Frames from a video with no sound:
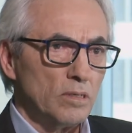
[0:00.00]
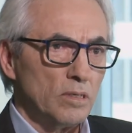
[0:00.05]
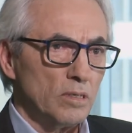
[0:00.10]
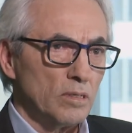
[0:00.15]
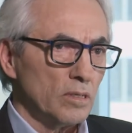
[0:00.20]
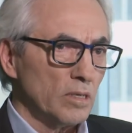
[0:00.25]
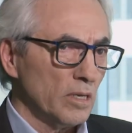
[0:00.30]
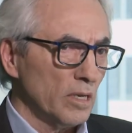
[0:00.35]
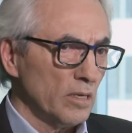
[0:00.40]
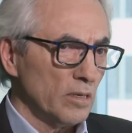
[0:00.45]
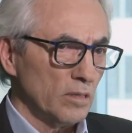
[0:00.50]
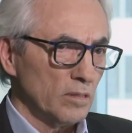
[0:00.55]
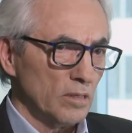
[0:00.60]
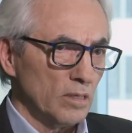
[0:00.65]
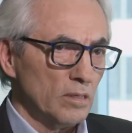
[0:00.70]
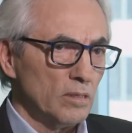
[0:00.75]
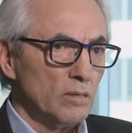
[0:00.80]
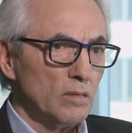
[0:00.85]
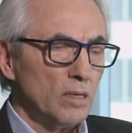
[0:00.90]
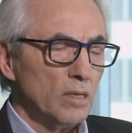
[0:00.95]
in
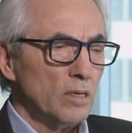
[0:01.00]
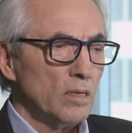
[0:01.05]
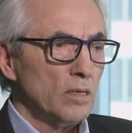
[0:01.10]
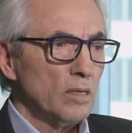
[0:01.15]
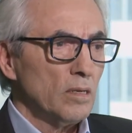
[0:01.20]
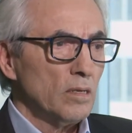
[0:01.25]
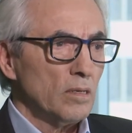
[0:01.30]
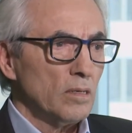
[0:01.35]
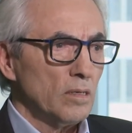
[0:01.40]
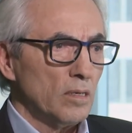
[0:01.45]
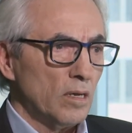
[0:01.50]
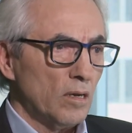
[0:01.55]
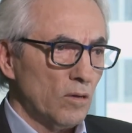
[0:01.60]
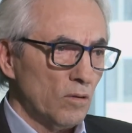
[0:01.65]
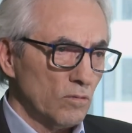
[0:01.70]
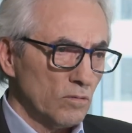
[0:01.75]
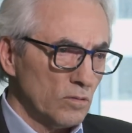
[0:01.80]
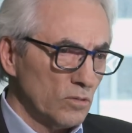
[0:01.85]
Canada, now